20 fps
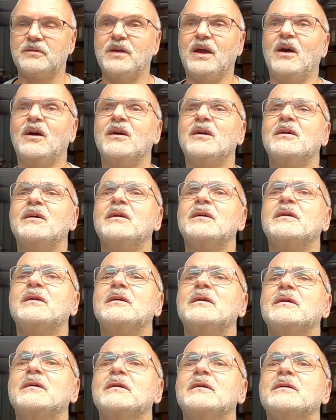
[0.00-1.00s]
There.
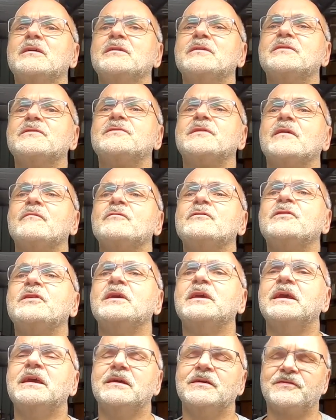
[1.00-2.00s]

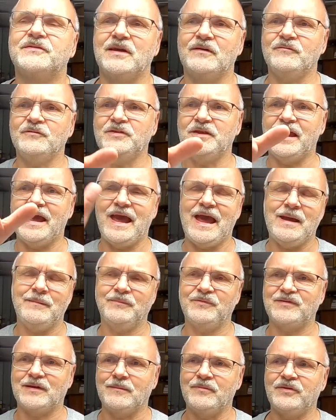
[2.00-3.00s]
70, 70
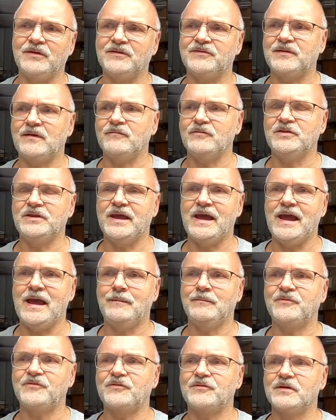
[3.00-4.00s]
amps, something 70
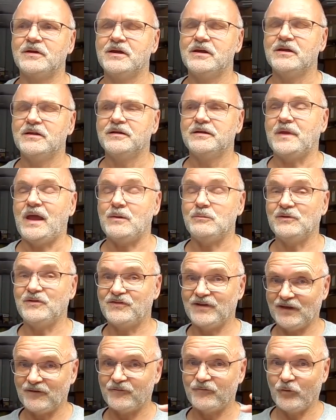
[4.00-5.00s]
amps. And we
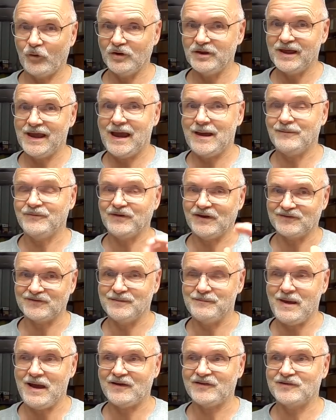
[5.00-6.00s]
set 40 amps as
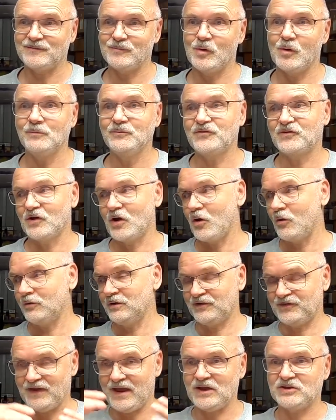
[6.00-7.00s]
the maximum, so
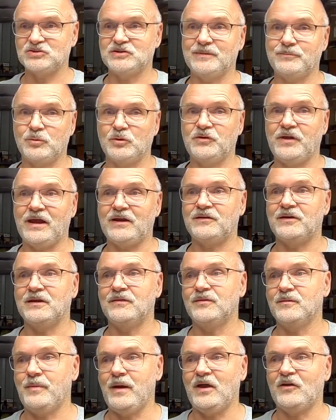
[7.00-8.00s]
it's actually
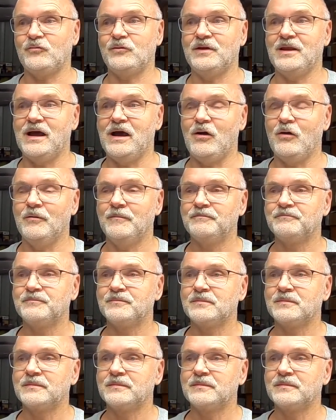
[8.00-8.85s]
protecting the battery now.